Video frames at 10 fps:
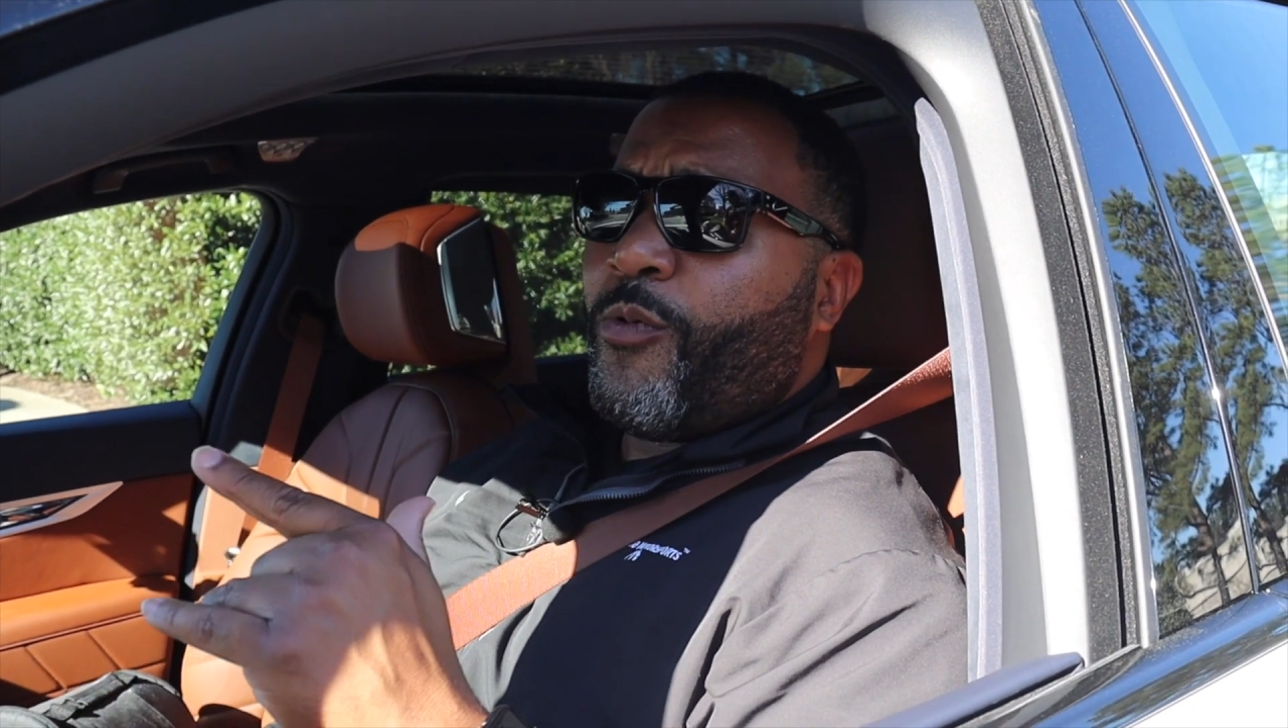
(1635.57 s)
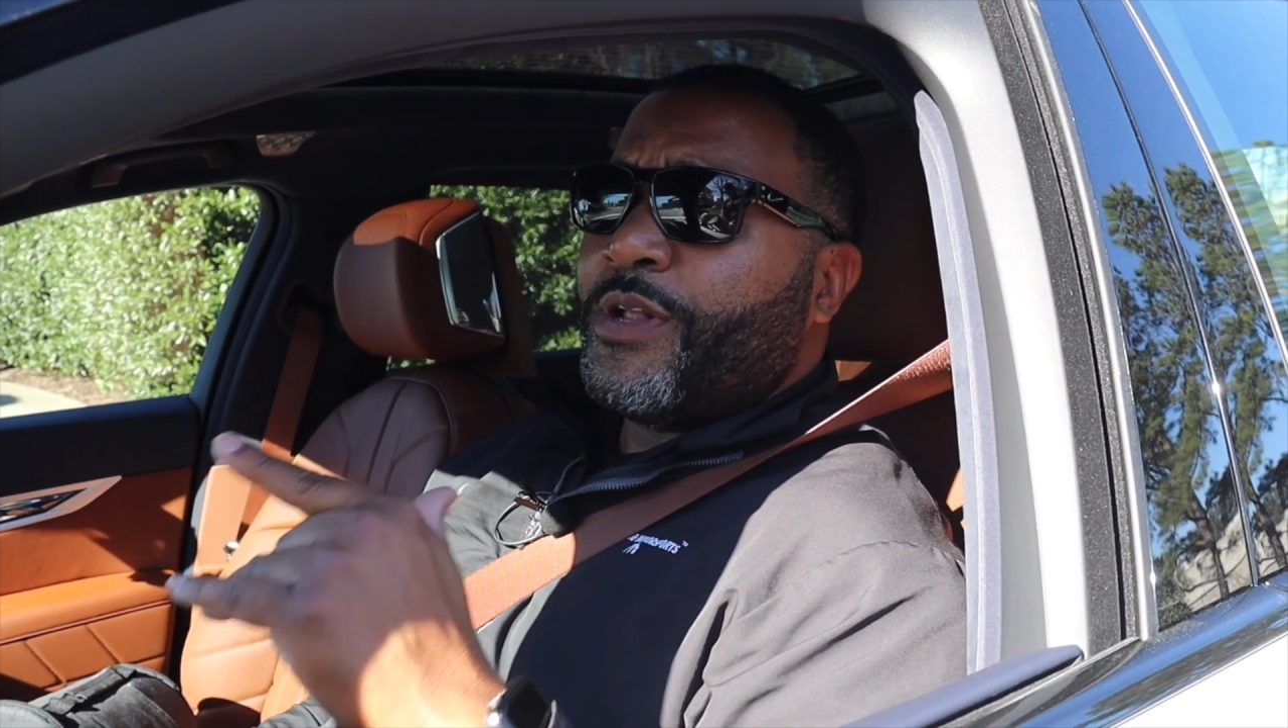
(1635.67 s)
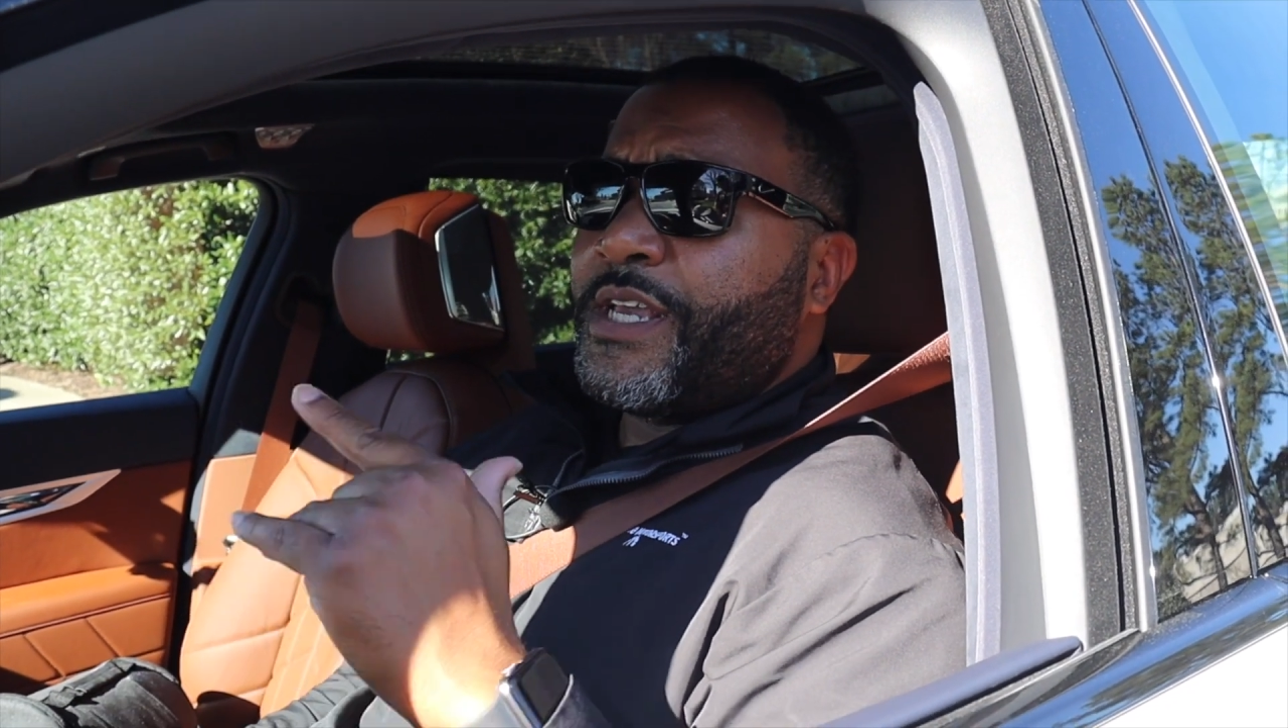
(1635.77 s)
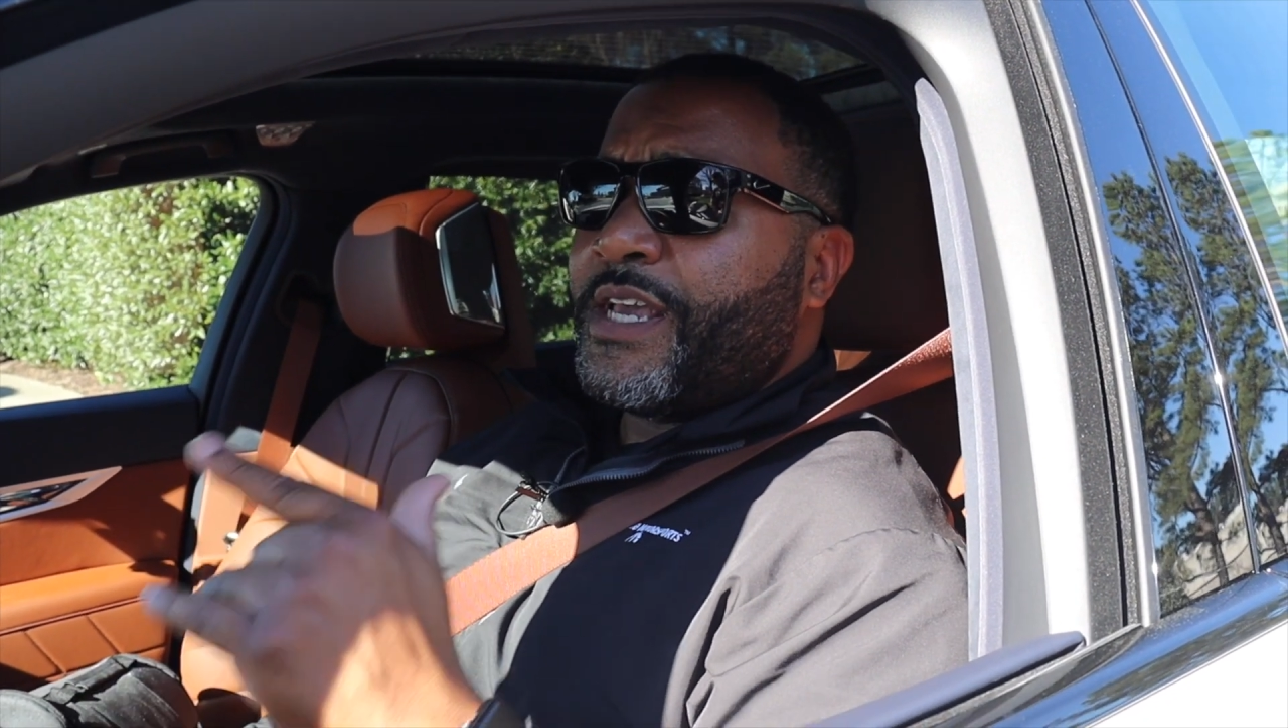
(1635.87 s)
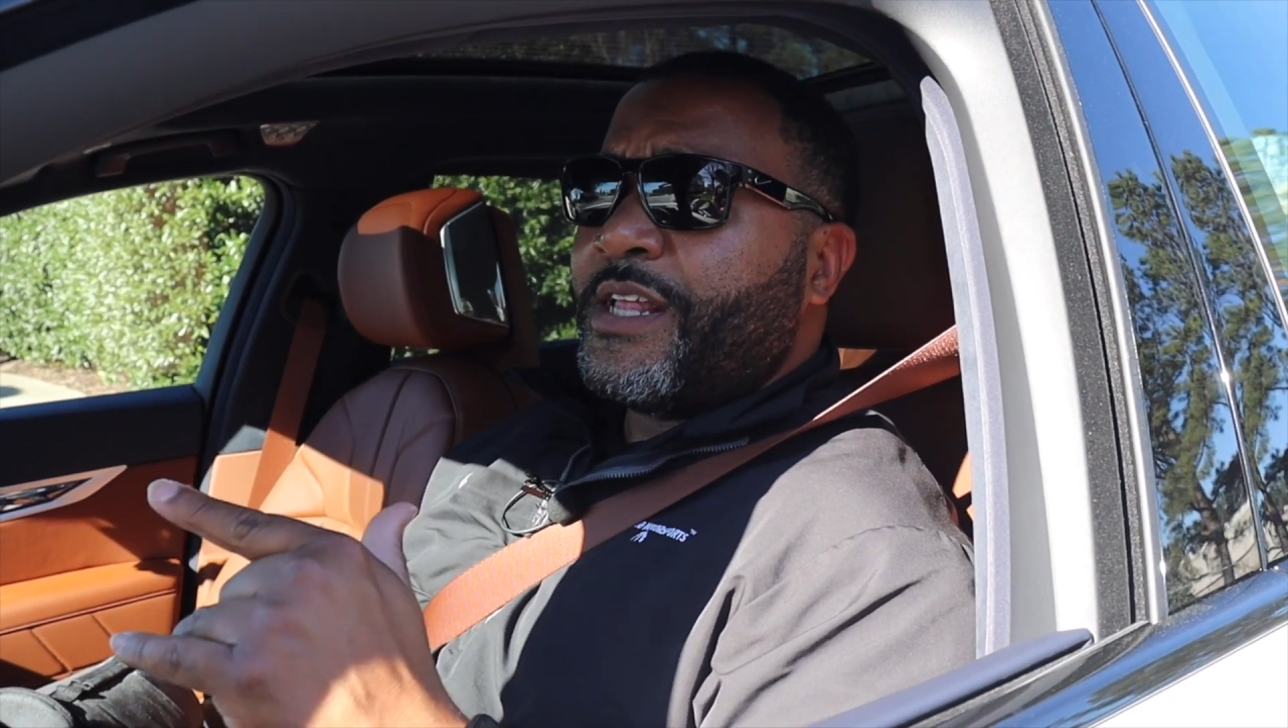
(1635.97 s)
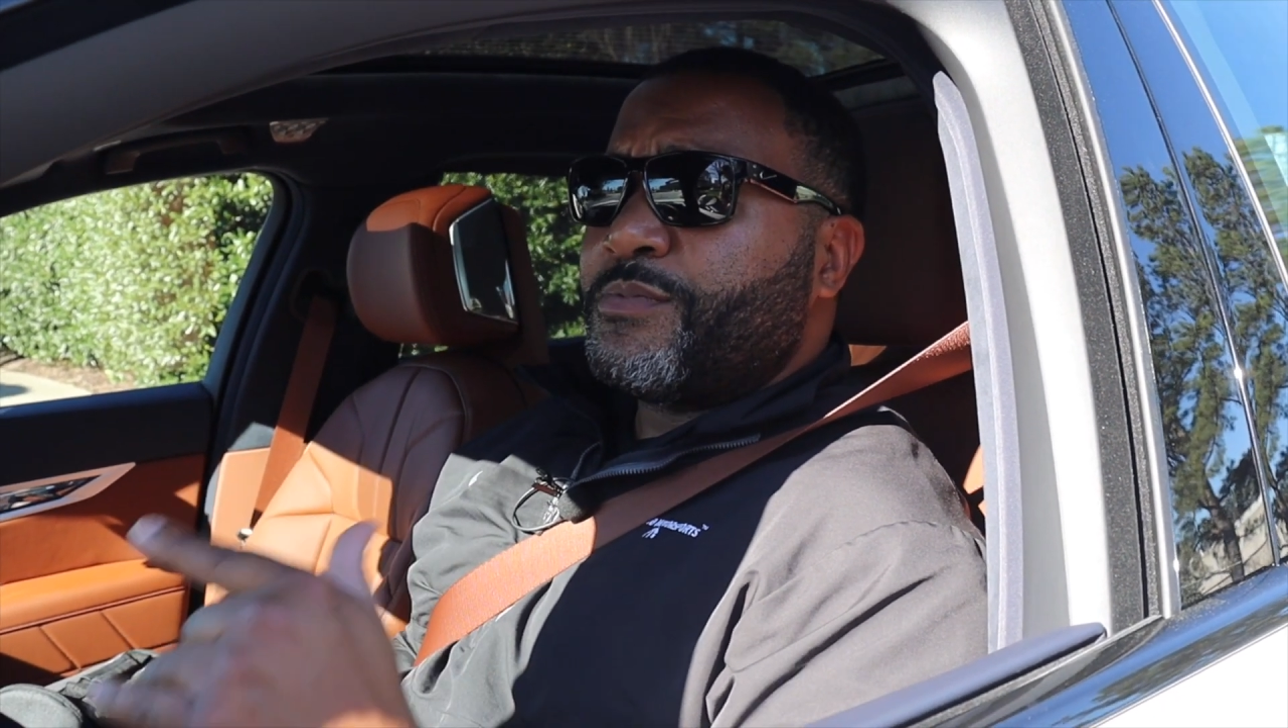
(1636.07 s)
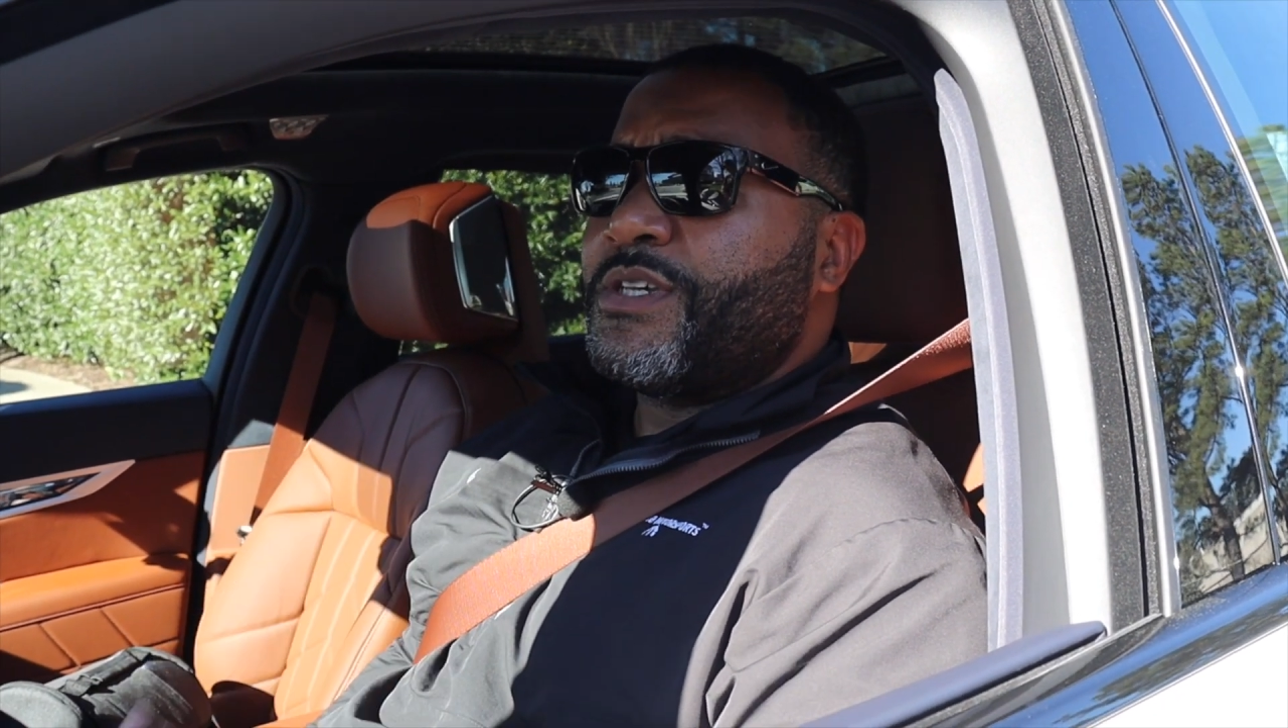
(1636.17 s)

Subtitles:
I want to get up